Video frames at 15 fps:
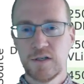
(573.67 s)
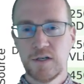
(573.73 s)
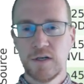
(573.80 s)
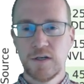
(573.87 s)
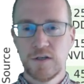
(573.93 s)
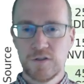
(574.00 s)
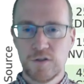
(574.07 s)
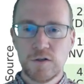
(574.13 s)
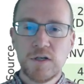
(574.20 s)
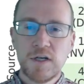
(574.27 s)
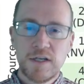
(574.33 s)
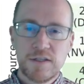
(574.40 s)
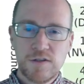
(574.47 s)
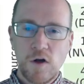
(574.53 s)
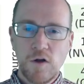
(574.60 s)
So
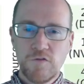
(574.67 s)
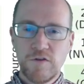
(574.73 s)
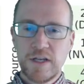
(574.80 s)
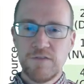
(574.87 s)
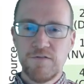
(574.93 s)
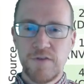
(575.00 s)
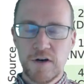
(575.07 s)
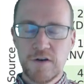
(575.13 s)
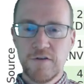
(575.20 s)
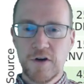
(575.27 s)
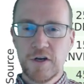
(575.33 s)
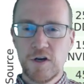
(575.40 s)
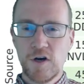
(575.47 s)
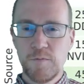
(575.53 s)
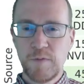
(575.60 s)
it's already very, very
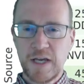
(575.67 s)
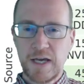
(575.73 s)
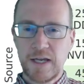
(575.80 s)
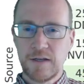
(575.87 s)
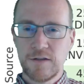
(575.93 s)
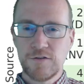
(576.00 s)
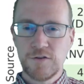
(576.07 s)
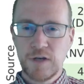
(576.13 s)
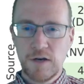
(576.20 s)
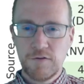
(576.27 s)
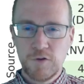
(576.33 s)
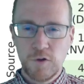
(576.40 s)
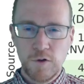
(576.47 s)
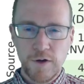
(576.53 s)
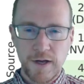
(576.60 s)
complicated. So you have to
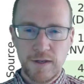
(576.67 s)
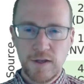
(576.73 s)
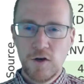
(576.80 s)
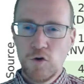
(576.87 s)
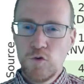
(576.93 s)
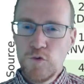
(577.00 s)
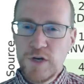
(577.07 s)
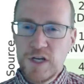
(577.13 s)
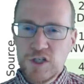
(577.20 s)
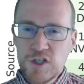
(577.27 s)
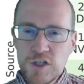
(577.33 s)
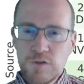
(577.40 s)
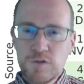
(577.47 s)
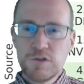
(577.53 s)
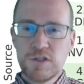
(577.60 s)
look at who
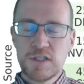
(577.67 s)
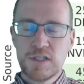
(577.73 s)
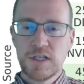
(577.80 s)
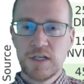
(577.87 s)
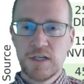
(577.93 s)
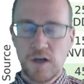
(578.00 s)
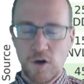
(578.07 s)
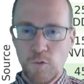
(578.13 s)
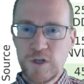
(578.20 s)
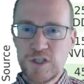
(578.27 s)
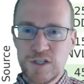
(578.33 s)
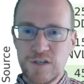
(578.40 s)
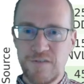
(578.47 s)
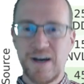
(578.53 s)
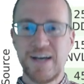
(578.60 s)
issues or which
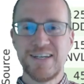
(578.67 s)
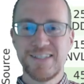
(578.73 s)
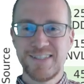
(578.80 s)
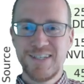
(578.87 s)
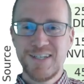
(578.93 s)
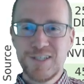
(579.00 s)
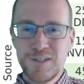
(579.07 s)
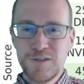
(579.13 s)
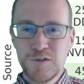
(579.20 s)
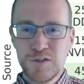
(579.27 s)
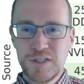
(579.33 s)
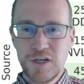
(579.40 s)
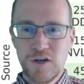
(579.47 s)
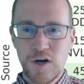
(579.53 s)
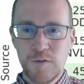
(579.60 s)
device issues
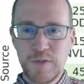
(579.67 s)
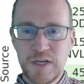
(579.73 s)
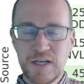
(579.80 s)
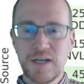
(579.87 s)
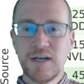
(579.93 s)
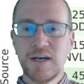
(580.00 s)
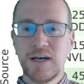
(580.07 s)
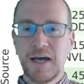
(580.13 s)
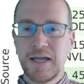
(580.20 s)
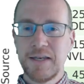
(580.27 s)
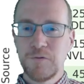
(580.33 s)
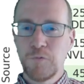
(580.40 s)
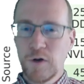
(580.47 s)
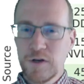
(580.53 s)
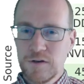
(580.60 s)
the copy and
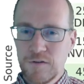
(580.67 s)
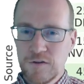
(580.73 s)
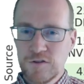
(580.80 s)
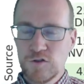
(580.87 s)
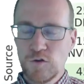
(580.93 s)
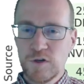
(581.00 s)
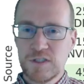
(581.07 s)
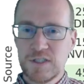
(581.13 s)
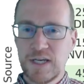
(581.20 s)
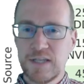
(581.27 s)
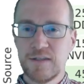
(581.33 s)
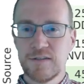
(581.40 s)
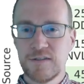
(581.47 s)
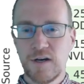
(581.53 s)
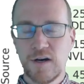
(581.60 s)
what are the source and
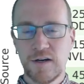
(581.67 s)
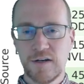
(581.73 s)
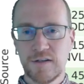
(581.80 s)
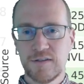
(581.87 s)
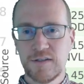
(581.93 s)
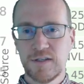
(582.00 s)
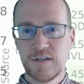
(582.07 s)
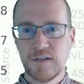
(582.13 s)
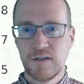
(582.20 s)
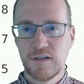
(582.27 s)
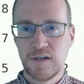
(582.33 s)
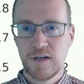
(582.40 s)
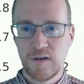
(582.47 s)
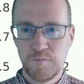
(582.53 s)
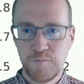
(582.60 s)
the target
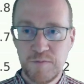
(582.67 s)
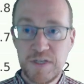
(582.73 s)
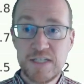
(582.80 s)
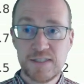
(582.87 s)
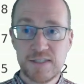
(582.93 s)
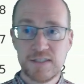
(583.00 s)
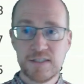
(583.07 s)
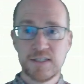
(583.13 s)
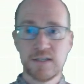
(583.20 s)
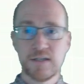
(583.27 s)
pieces here.